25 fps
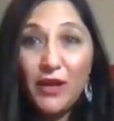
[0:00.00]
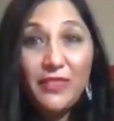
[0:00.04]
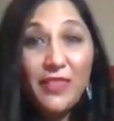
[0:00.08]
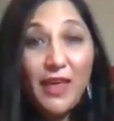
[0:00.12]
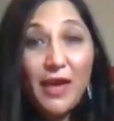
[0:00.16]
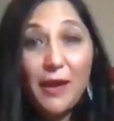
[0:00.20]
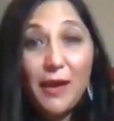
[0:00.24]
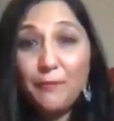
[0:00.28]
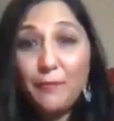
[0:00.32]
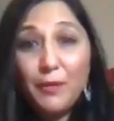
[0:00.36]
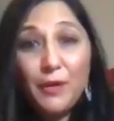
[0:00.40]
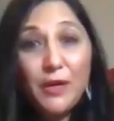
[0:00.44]

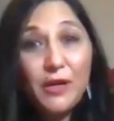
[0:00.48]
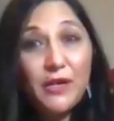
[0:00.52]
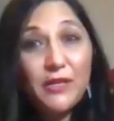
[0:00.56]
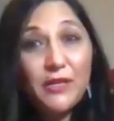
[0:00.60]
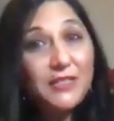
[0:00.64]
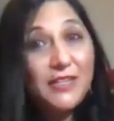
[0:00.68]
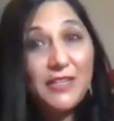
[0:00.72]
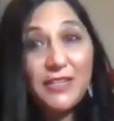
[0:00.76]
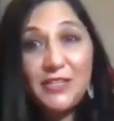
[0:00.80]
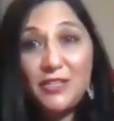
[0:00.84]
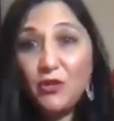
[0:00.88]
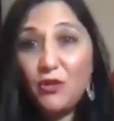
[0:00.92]
that
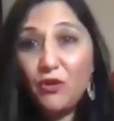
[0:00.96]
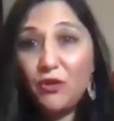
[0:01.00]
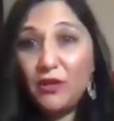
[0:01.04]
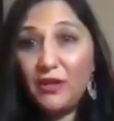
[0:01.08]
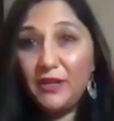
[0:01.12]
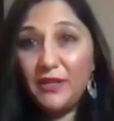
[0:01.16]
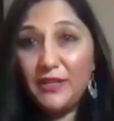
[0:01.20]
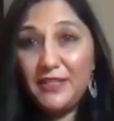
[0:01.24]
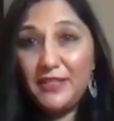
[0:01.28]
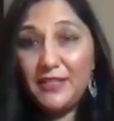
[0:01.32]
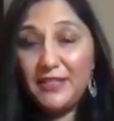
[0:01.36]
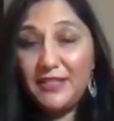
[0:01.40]
person is not
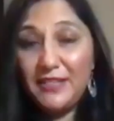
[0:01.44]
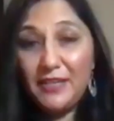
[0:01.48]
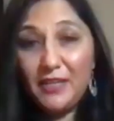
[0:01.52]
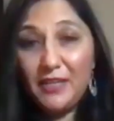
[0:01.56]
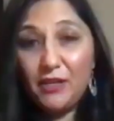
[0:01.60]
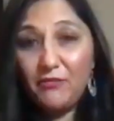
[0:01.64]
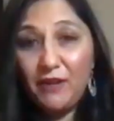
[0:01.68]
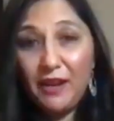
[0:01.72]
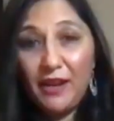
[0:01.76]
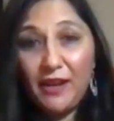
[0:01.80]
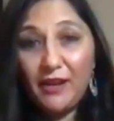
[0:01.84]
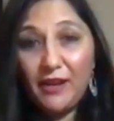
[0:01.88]
going to stick
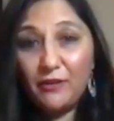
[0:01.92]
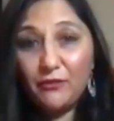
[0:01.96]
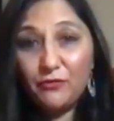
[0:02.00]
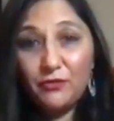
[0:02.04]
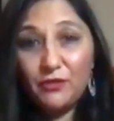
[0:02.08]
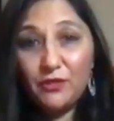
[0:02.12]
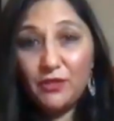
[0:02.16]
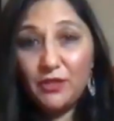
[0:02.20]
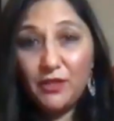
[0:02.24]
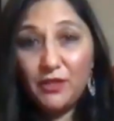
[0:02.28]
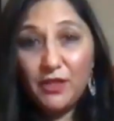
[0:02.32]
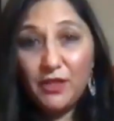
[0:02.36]

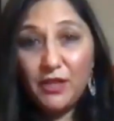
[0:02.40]
around.